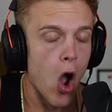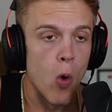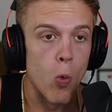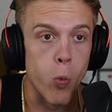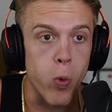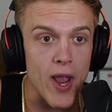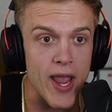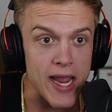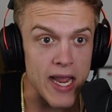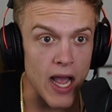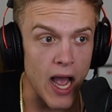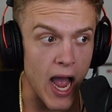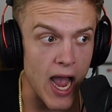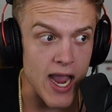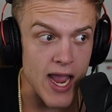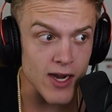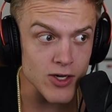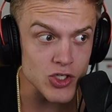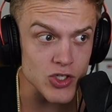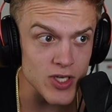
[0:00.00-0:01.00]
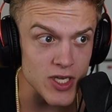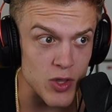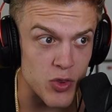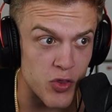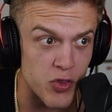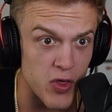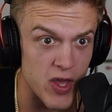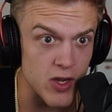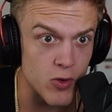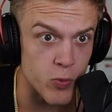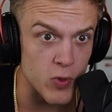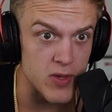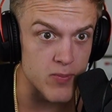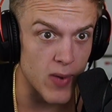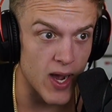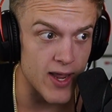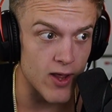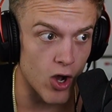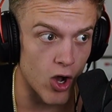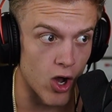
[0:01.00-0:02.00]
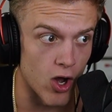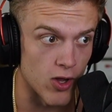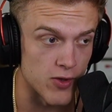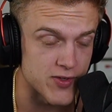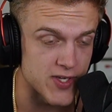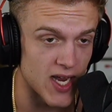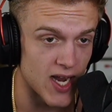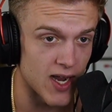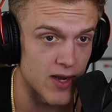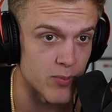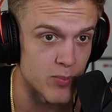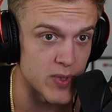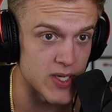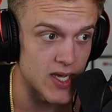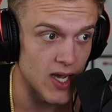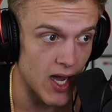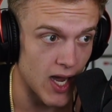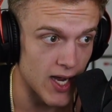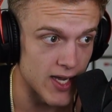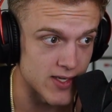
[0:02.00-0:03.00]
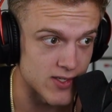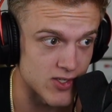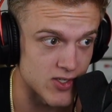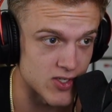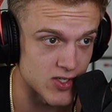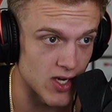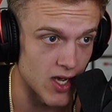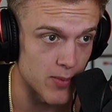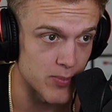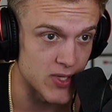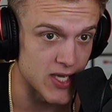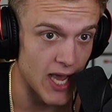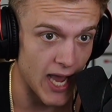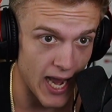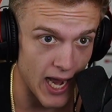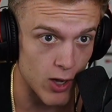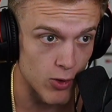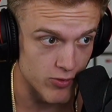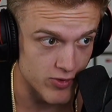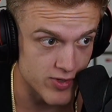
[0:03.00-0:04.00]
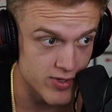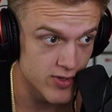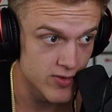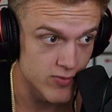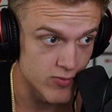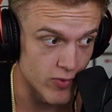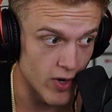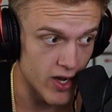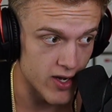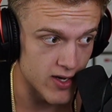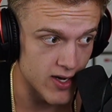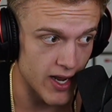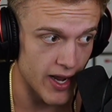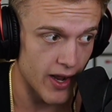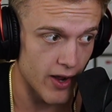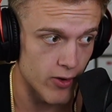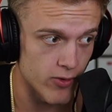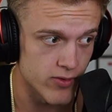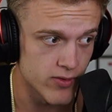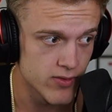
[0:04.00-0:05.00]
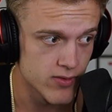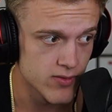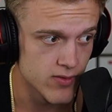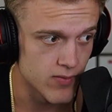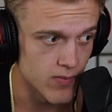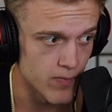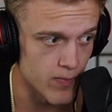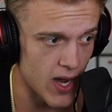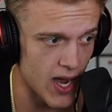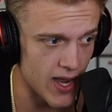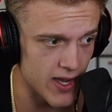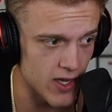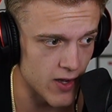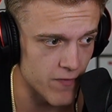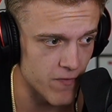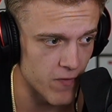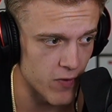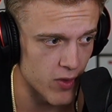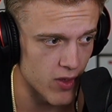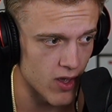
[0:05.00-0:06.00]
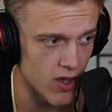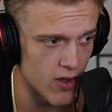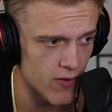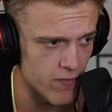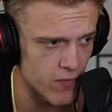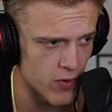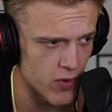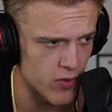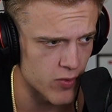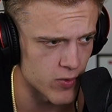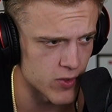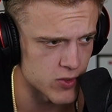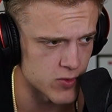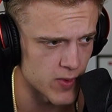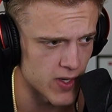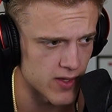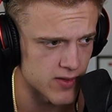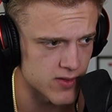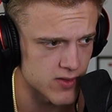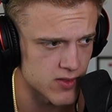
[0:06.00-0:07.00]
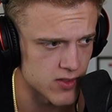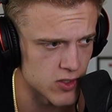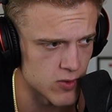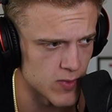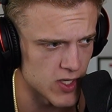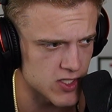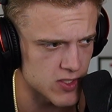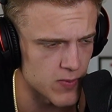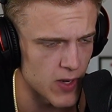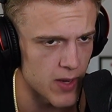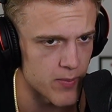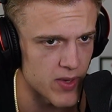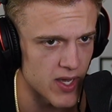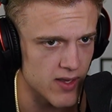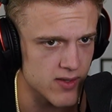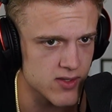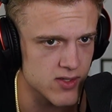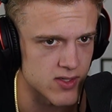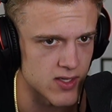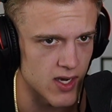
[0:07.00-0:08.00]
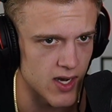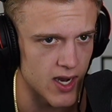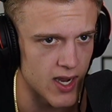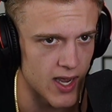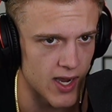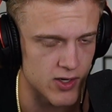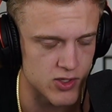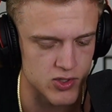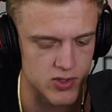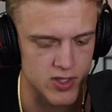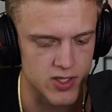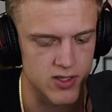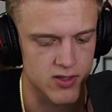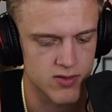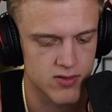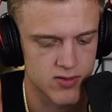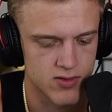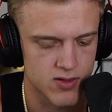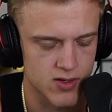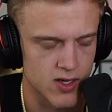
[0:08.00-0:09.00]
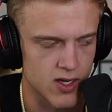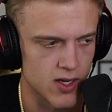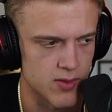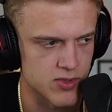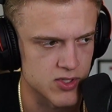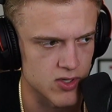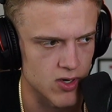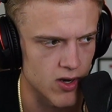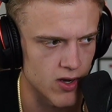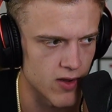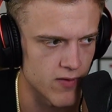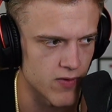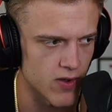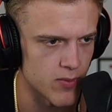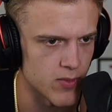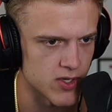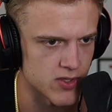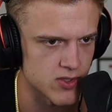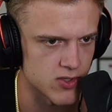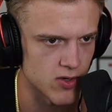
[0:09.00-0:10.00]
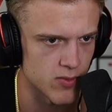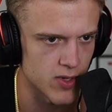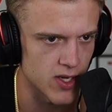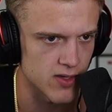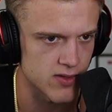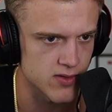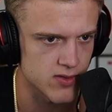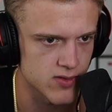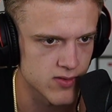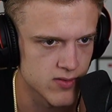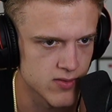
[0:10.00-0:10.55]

Wait, I actually think we might all-time be highest sub count right now. Maya for the for the 300 bets. You missed my bets? Did I actually? I am sorry if I missed your bets.